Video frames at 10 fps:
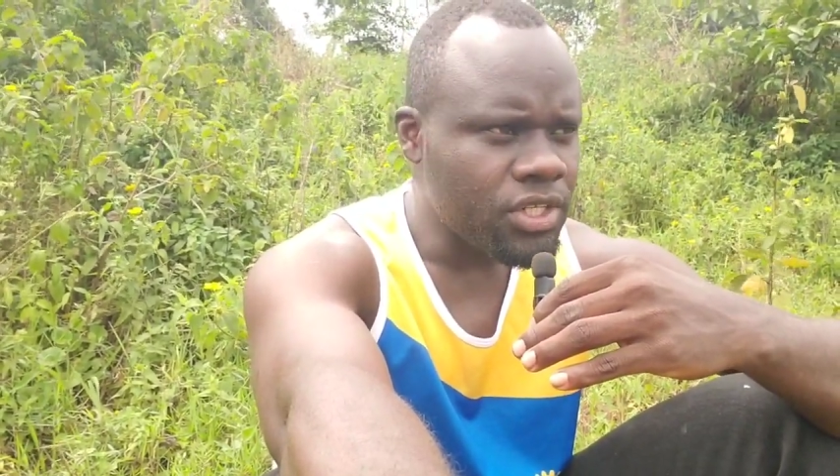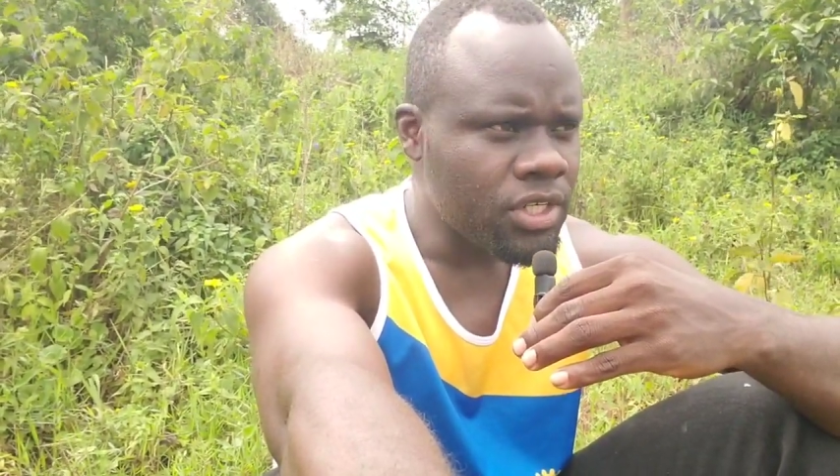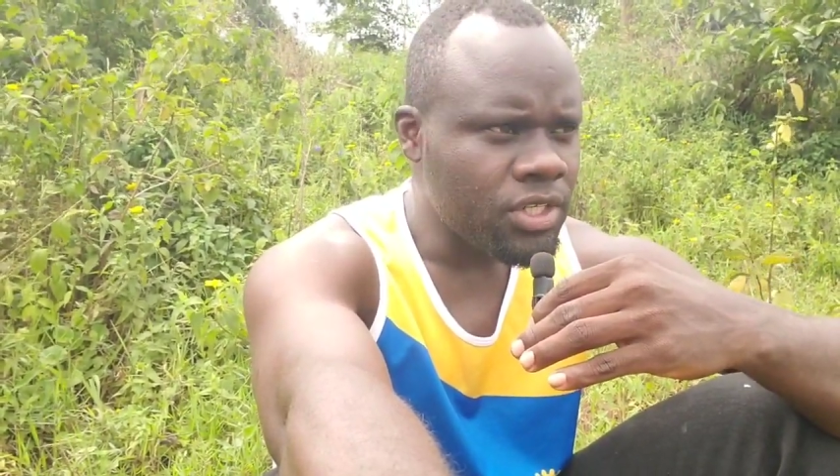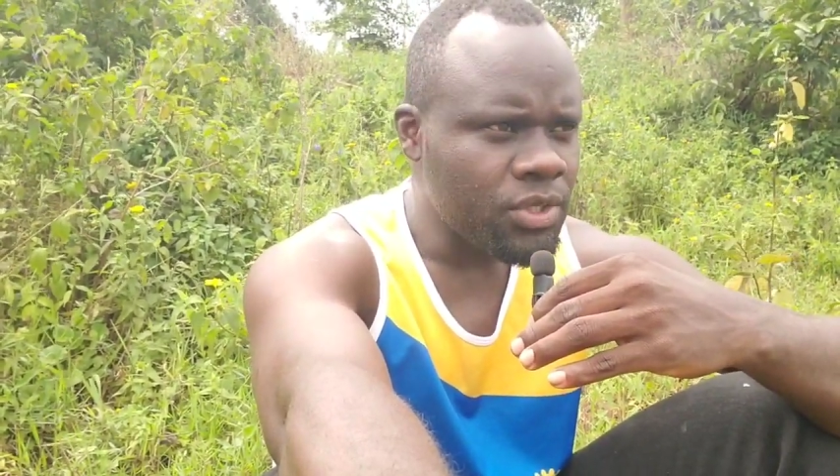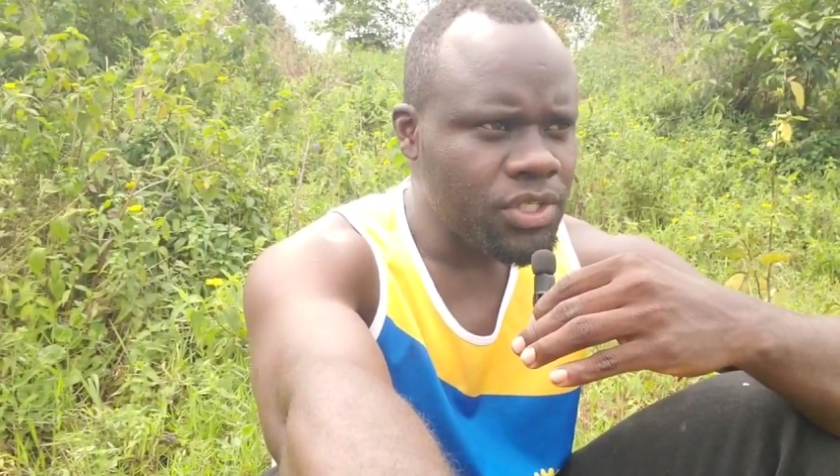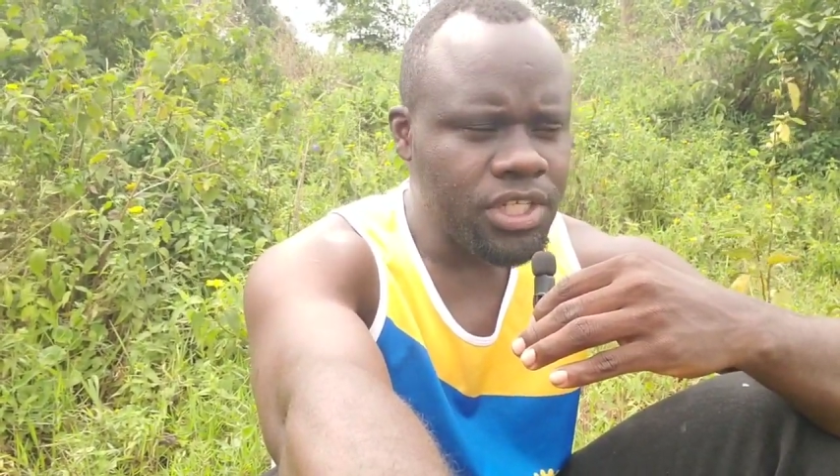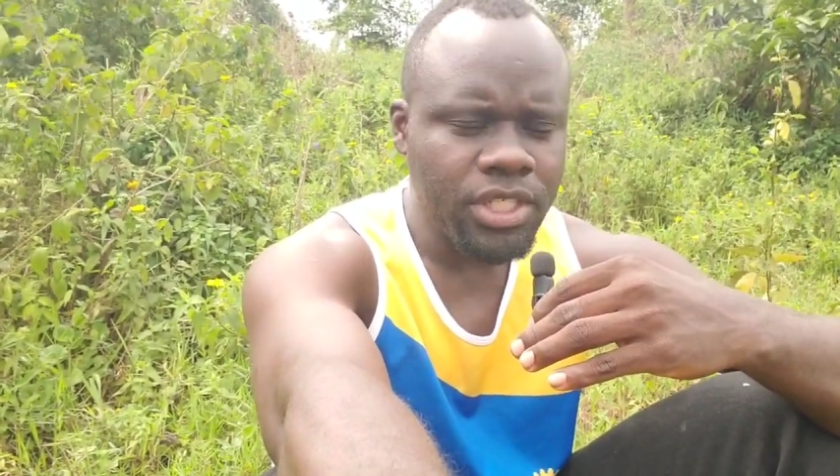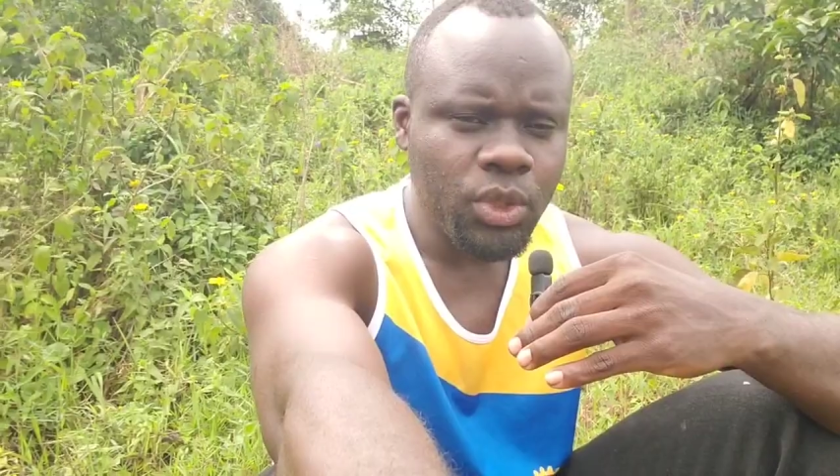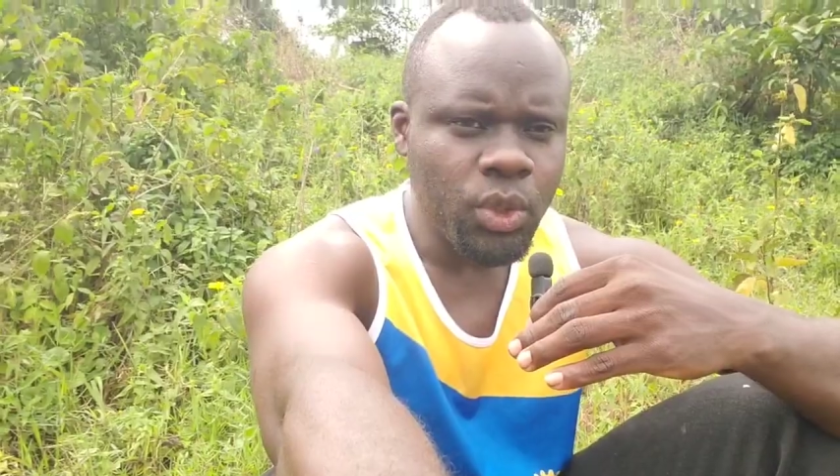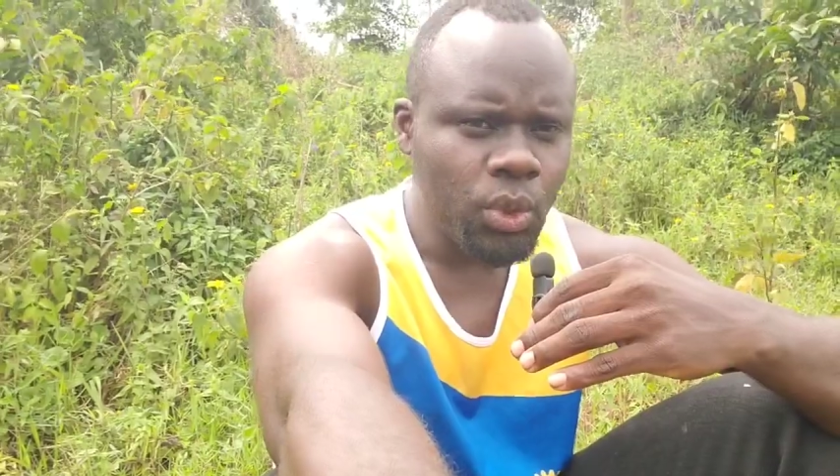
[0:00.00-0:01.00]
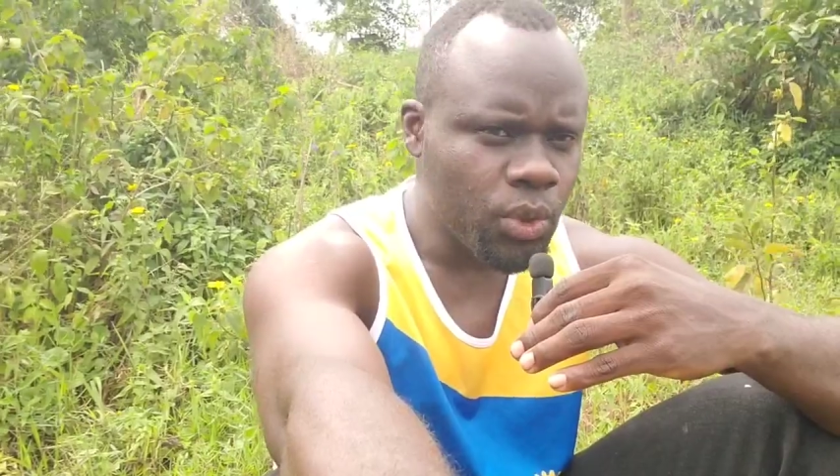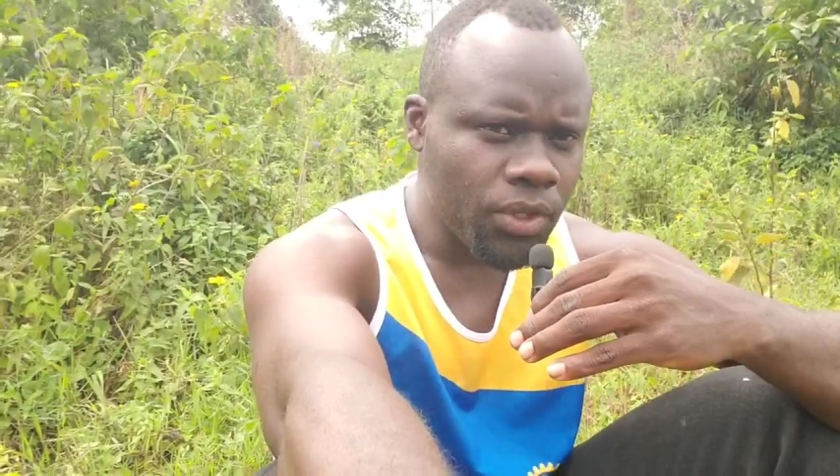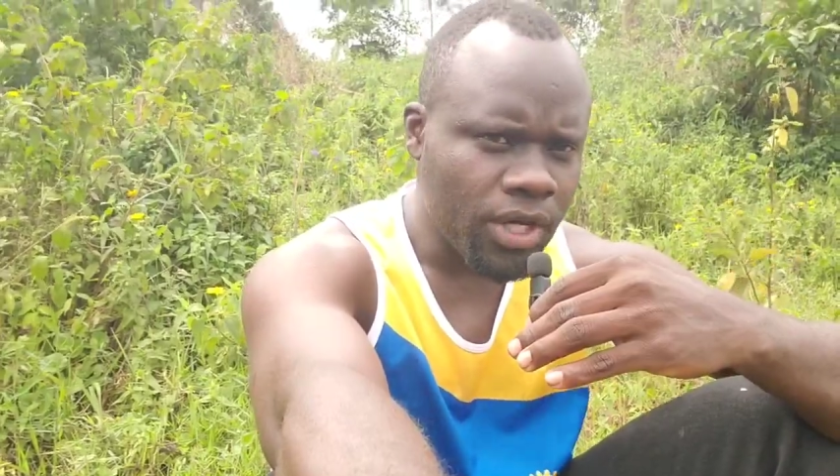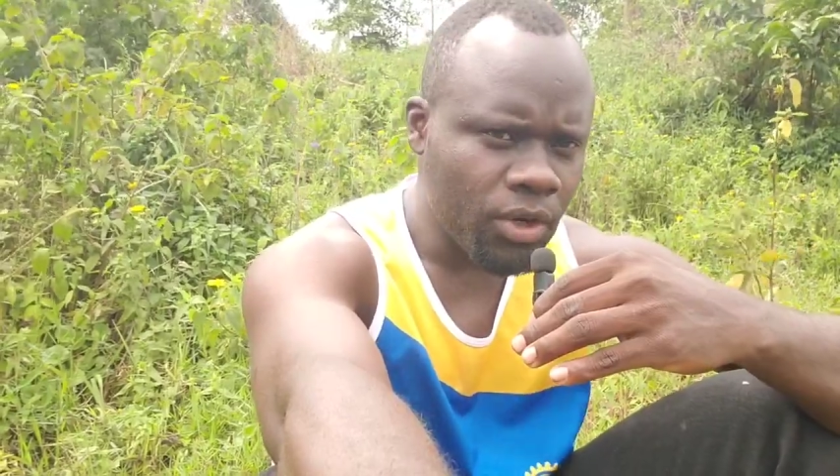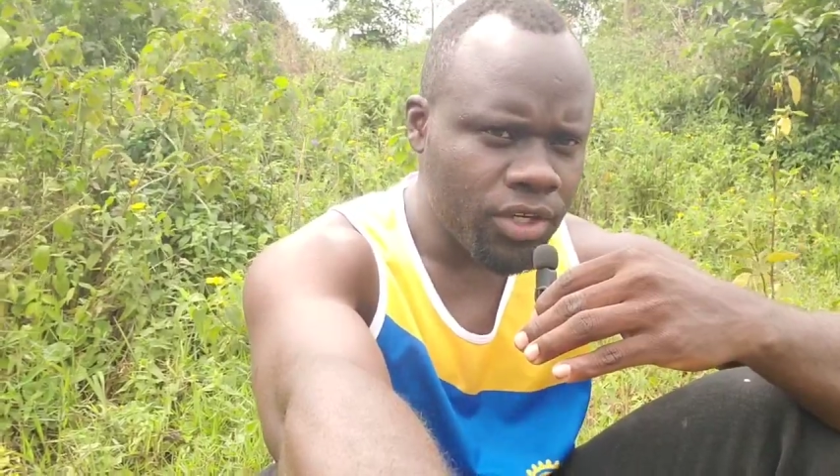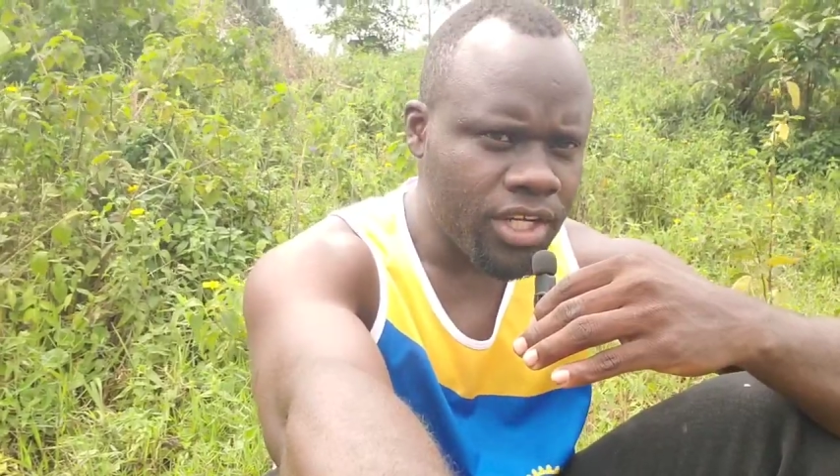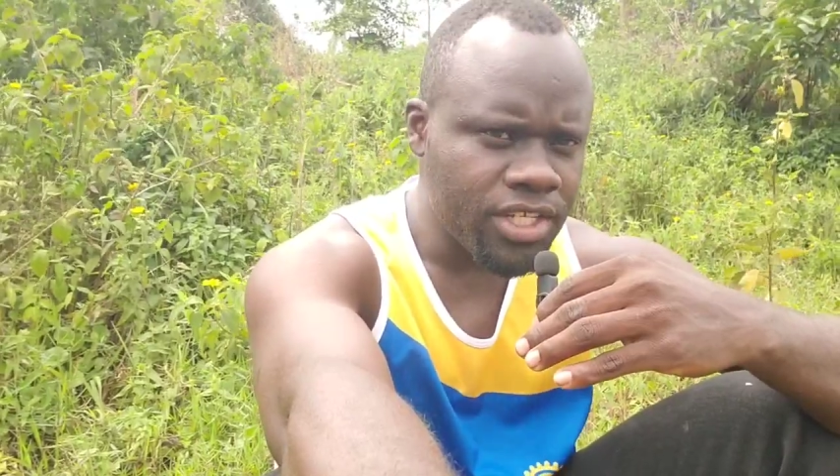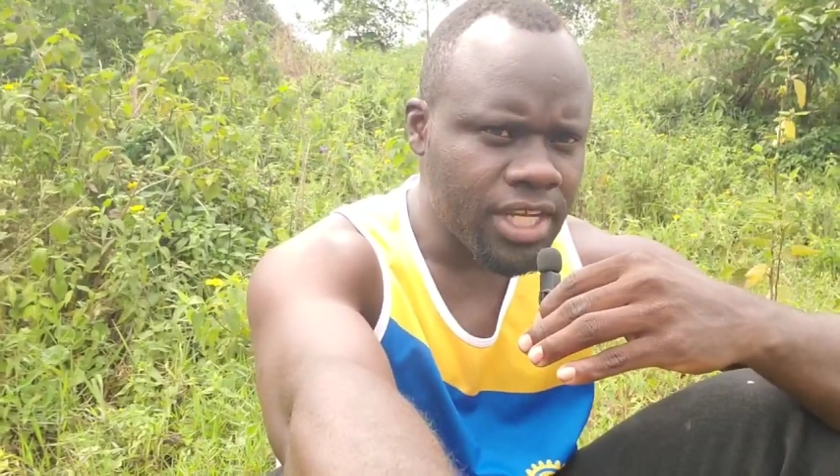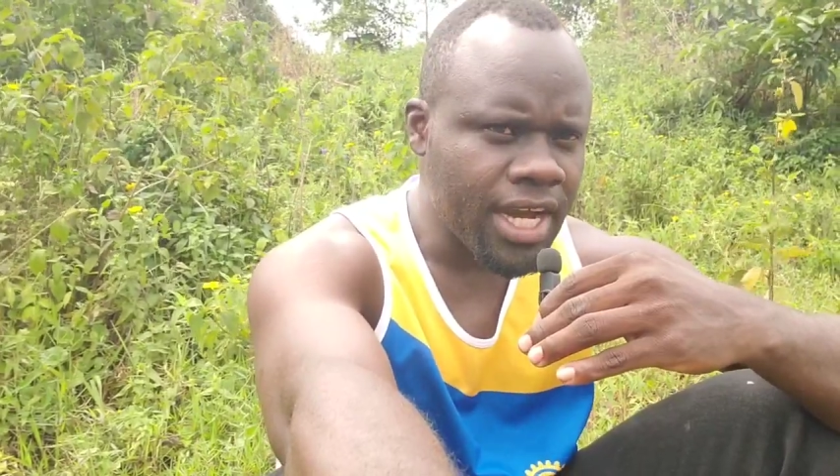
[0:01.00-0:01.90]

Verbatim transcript: using to hook the audience